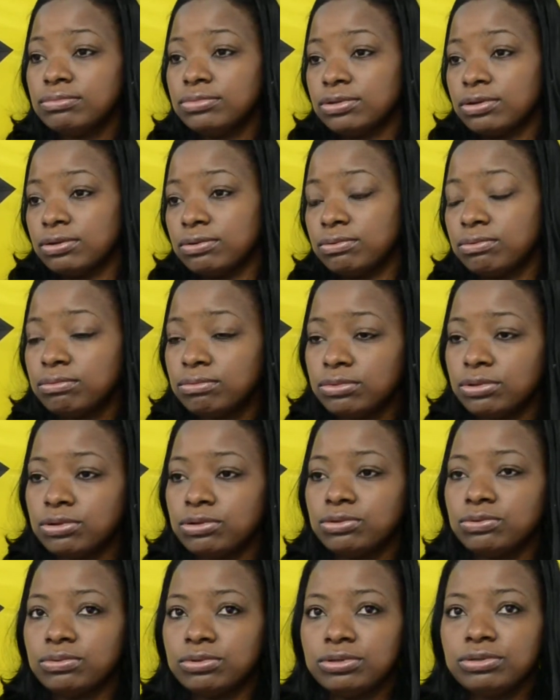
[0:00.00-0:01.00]
So
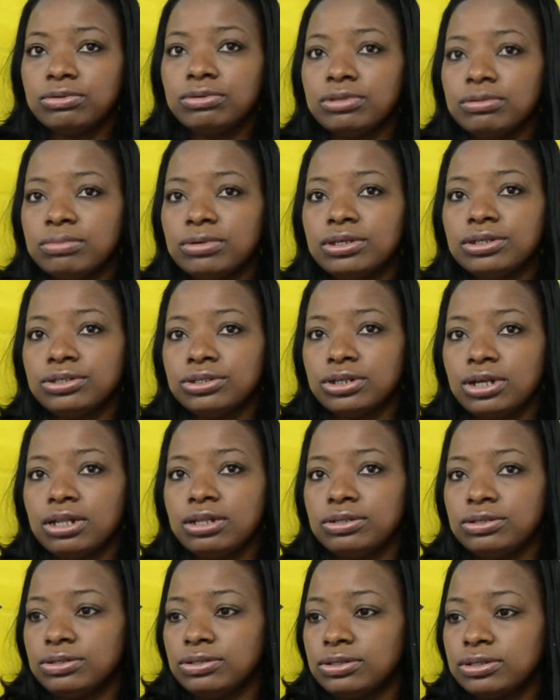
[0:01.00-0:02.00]
those were 2 of the biggest
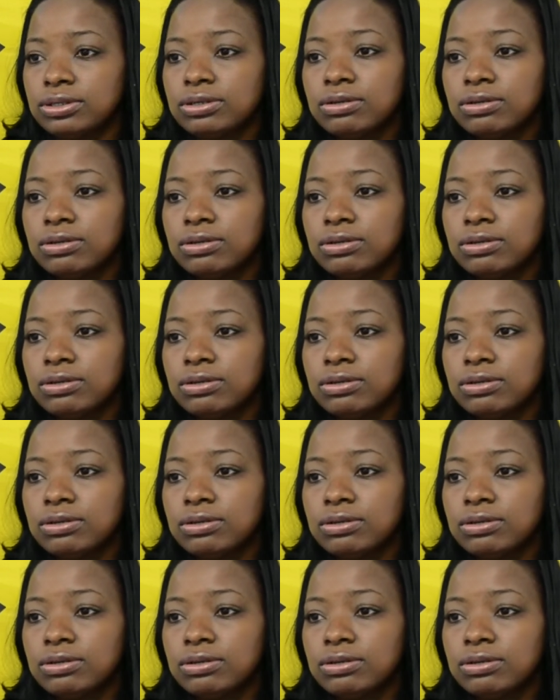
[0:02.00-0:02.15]
challenges.